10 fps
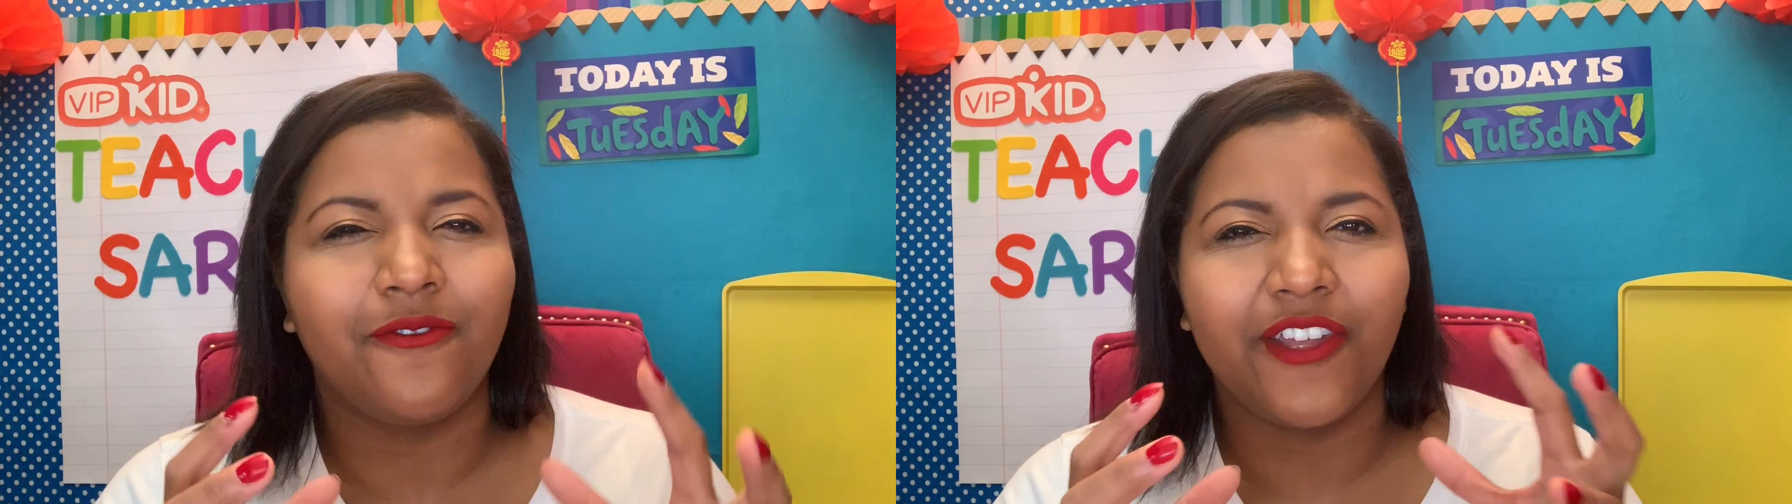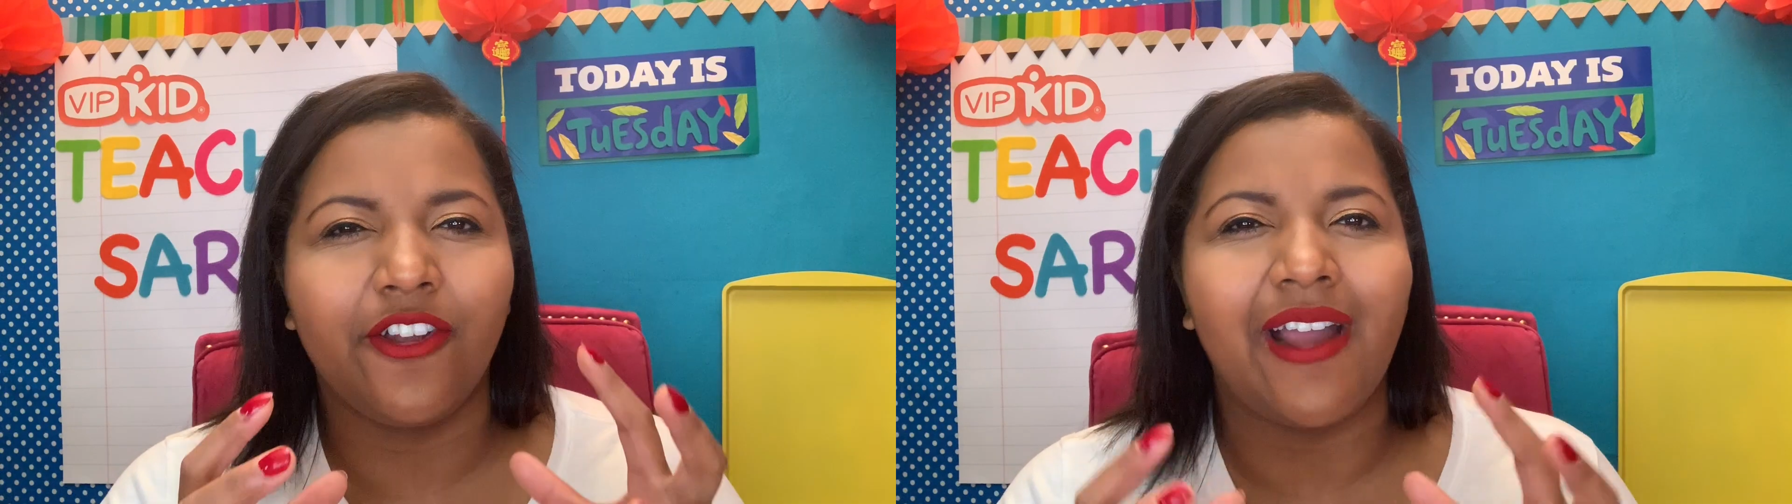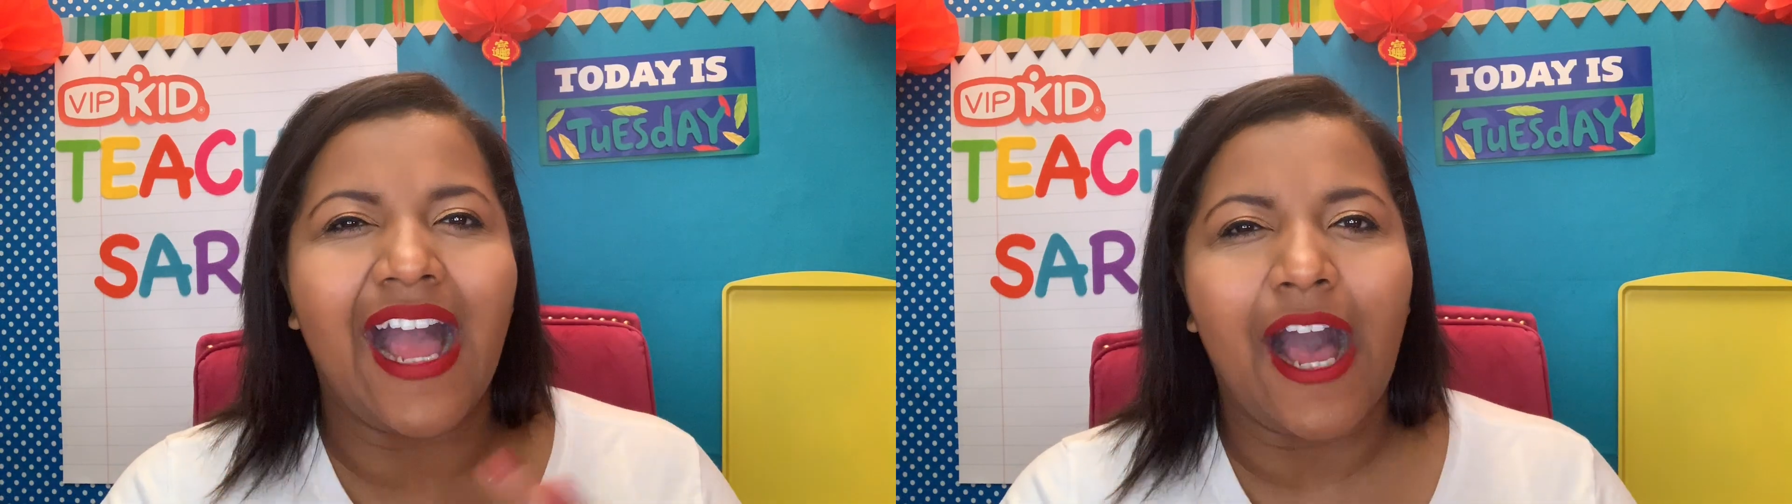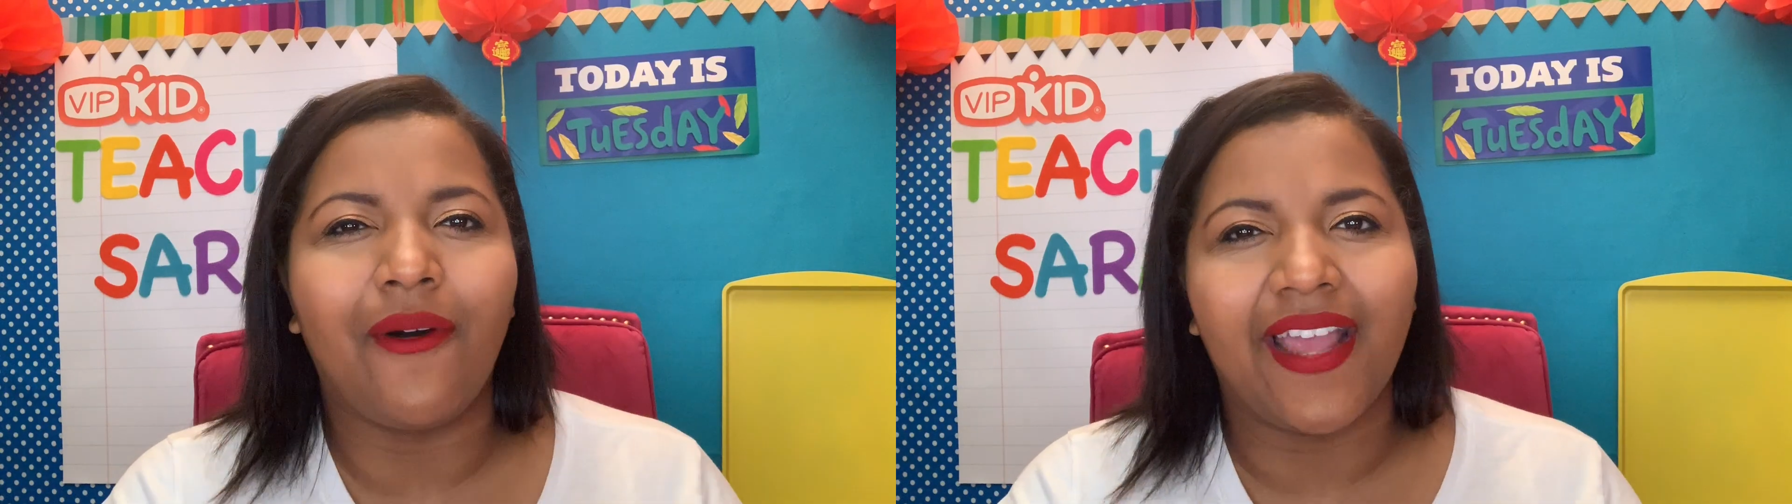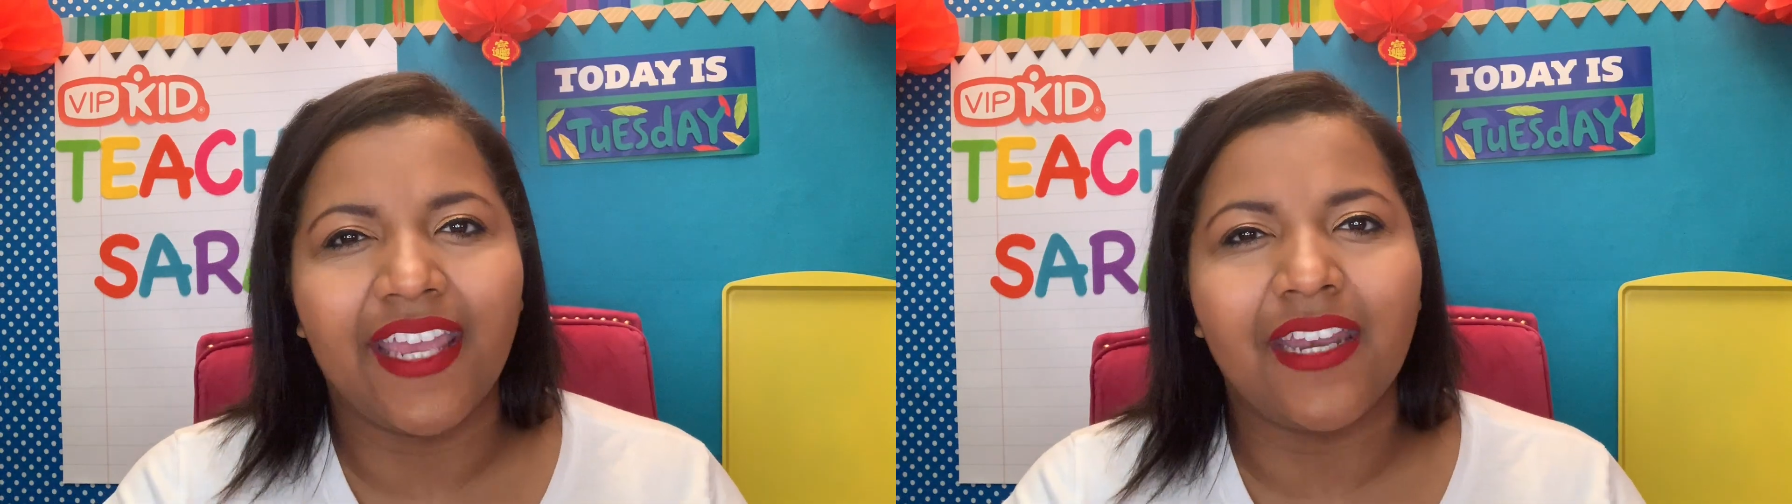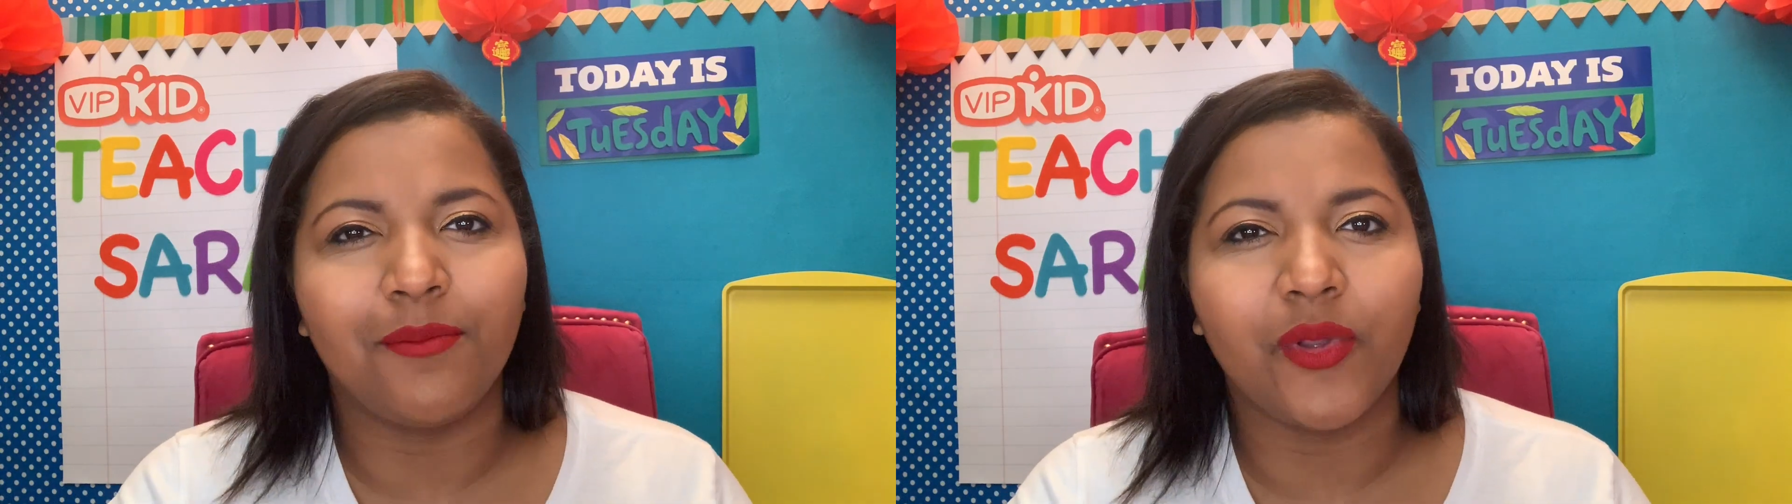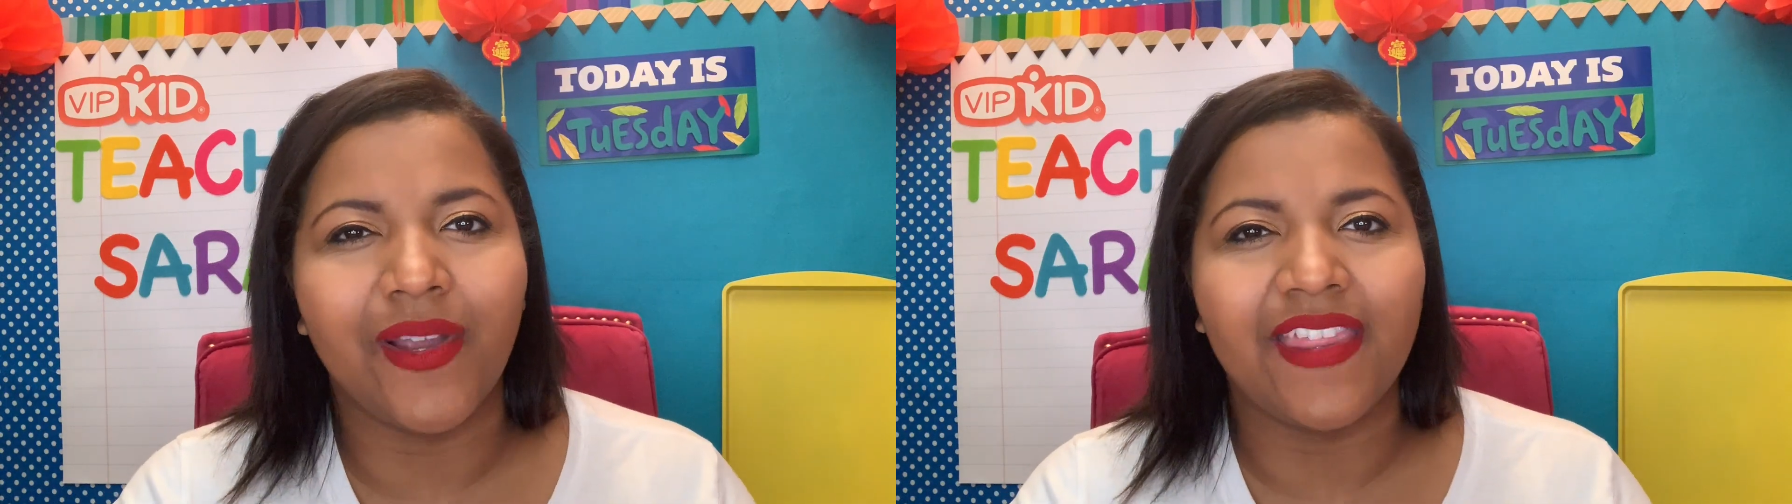figure out how I can employ